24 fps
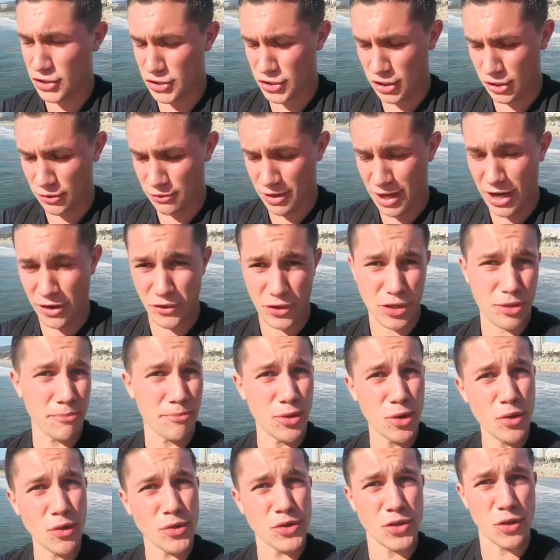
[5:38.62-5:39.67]
just chilling right here. The
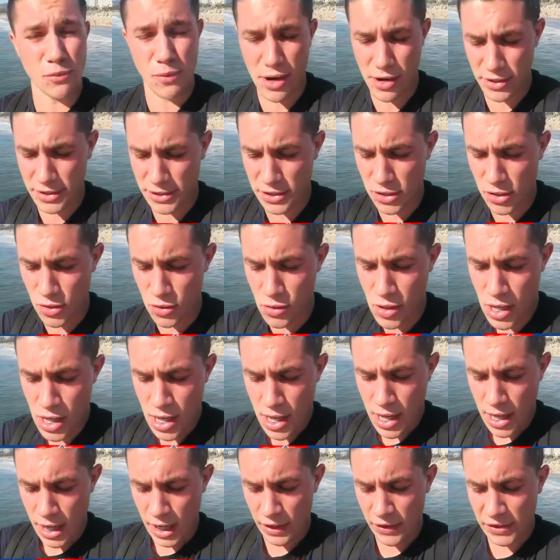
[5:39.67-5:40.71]
Kabutos are rare too,
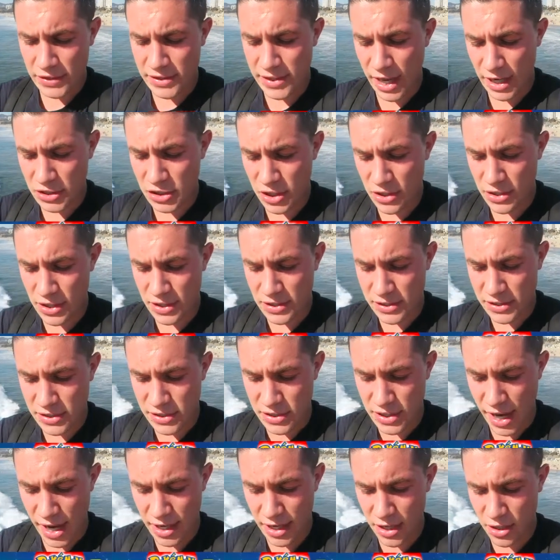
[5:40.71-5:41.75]
and this is actually the
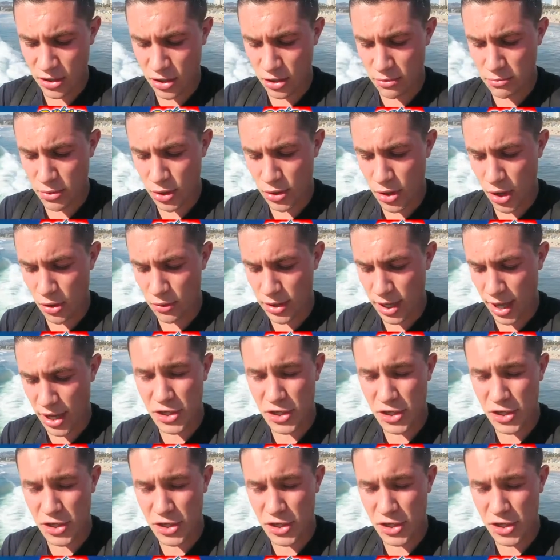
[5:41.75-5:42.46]
second Kabuto